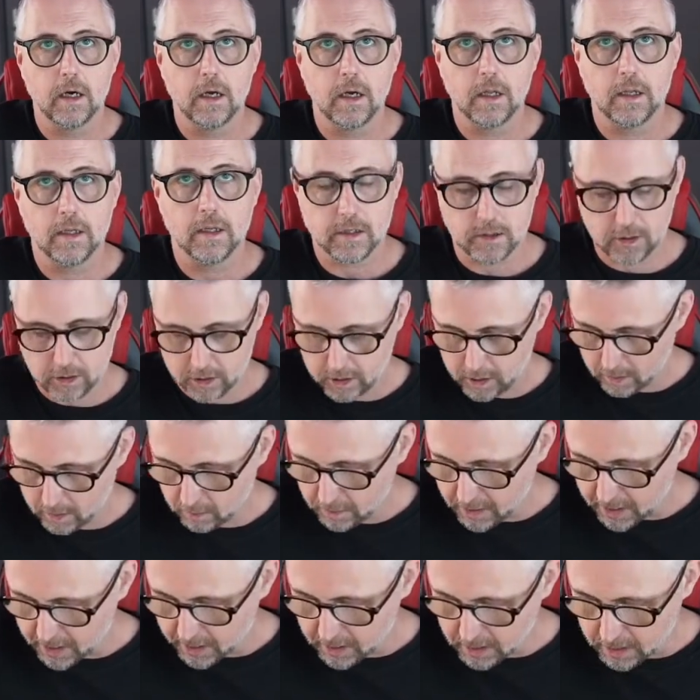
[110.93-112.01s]
There's 2
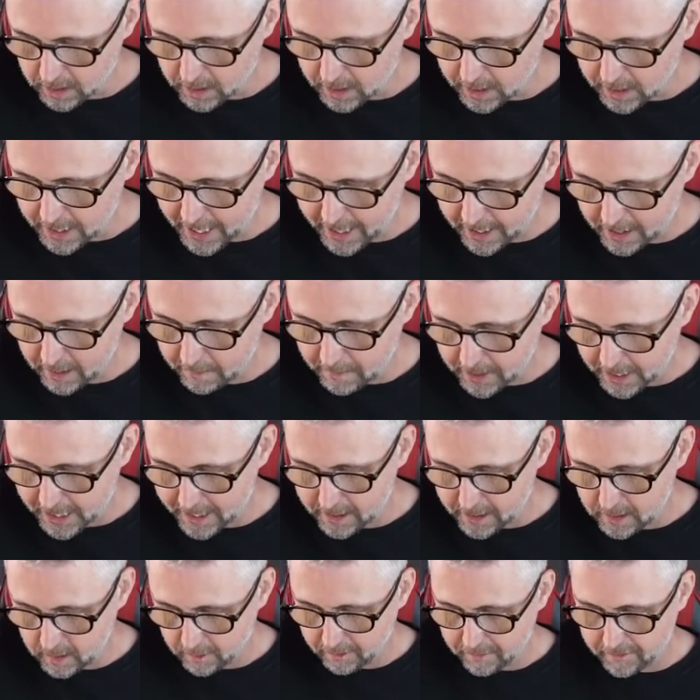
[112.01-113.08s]
things. You can hit them
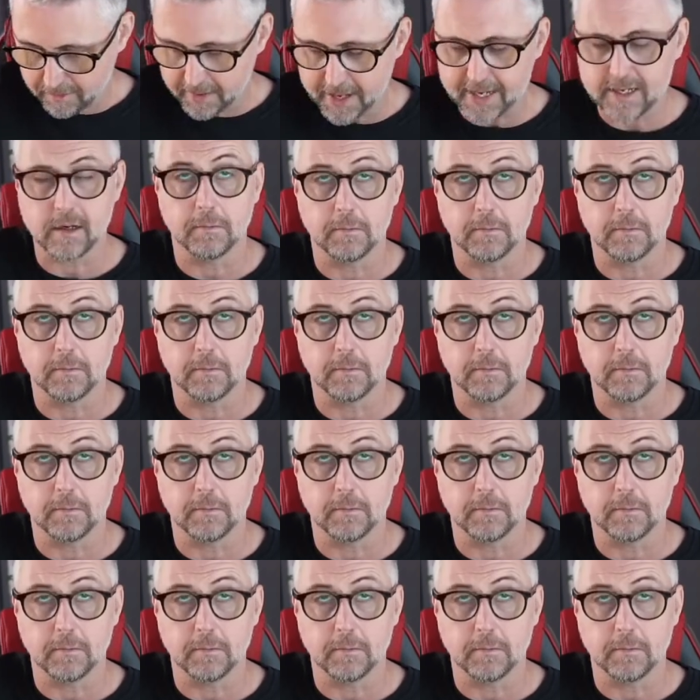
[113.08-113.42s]
against your frets.